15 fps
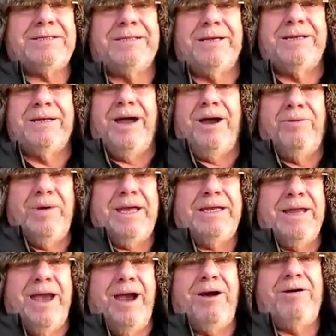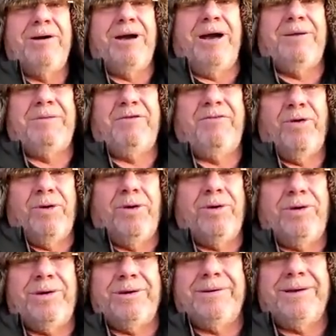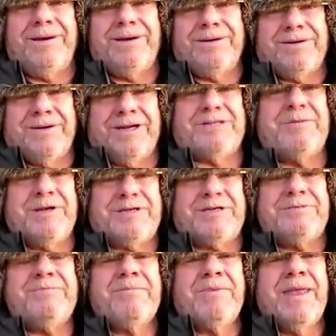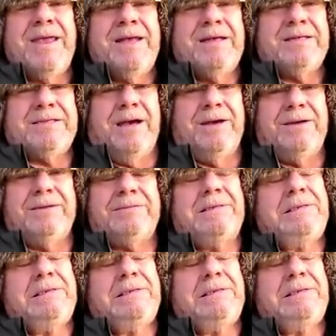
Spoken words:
than a week now before Christmas. So, you